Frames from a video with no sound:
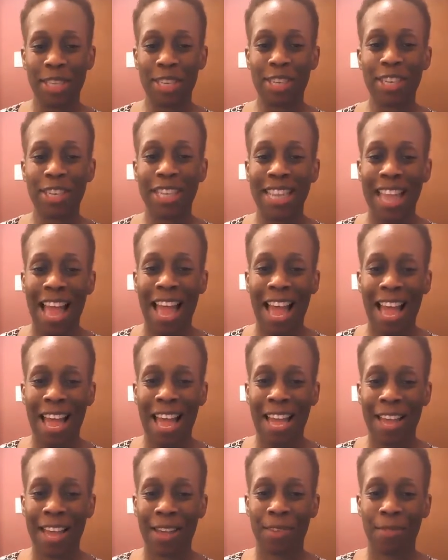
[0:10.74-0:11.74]
you
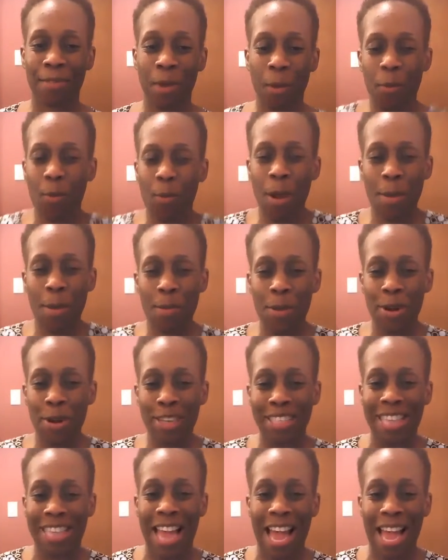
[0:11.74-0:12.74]
live one more
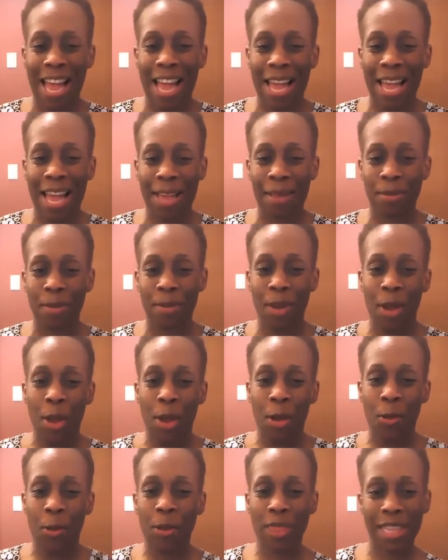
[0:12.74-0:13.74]
time
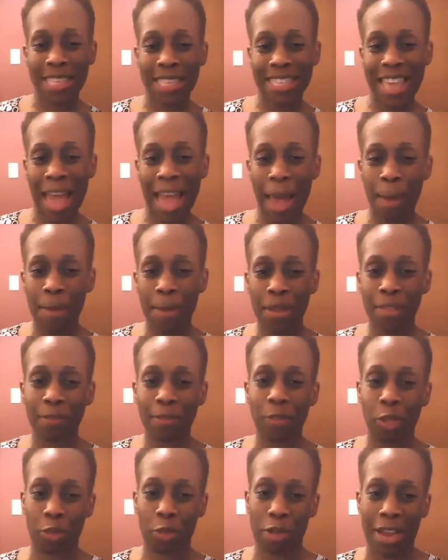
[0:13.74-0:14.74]
with a tad bit of
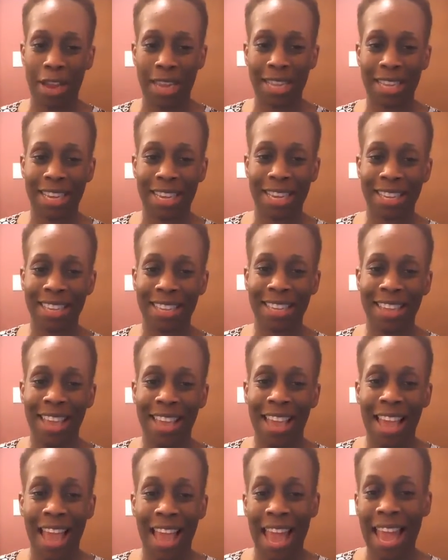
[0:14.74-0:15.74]
training.
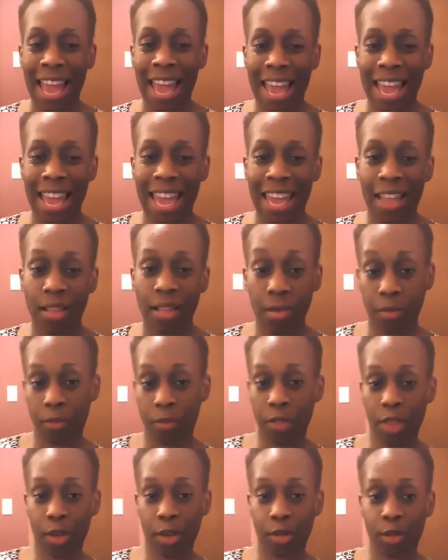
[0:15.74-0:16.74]
And for
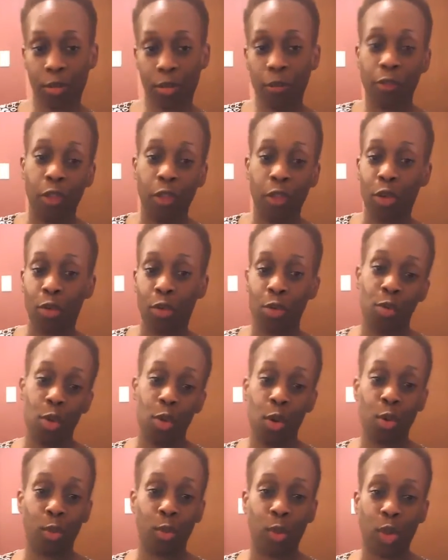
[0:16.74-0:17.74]
those of you
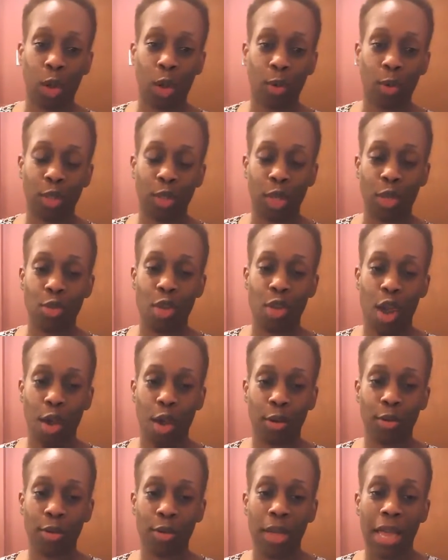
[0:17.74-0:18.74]
who don't
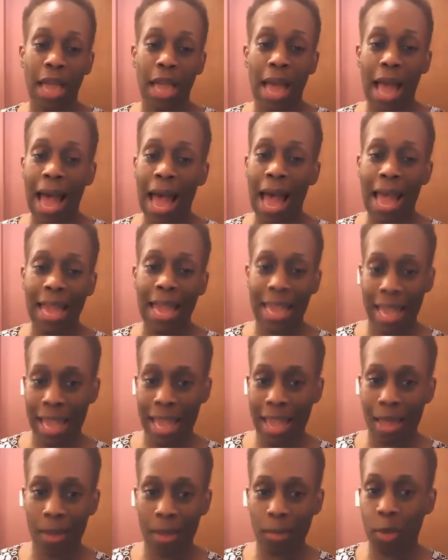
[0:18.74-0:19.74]
know, I
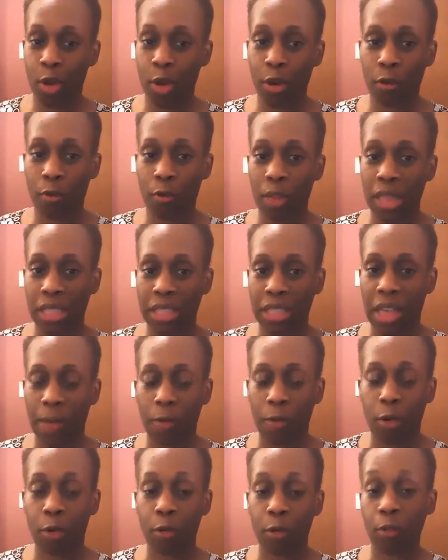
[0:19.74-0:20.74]
am your
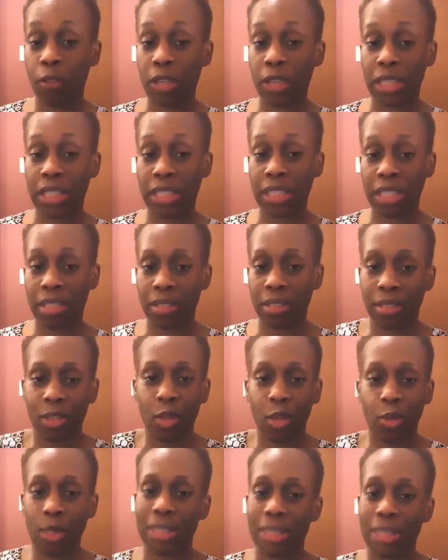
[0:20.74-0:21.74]
philosophical physicist
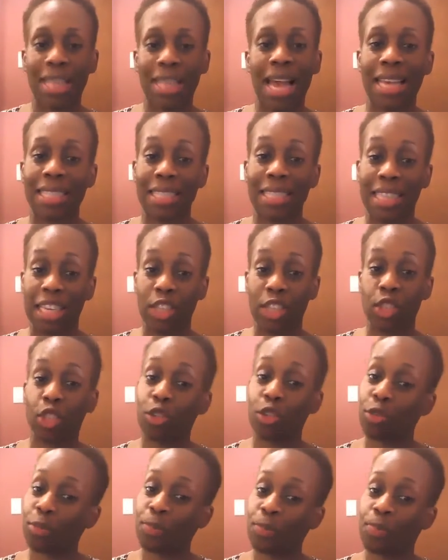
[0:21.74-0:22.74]
using science to get
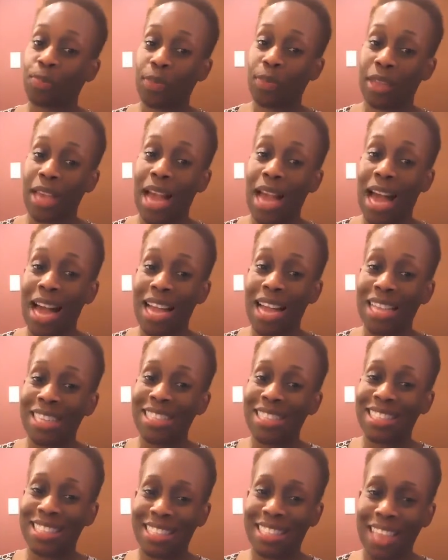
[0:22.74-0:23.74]
you
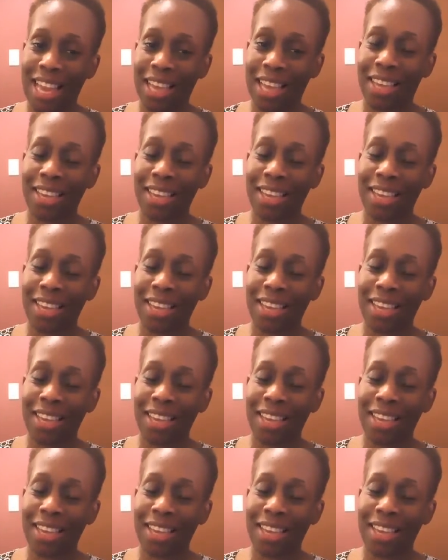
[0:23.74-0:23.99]
unstuck.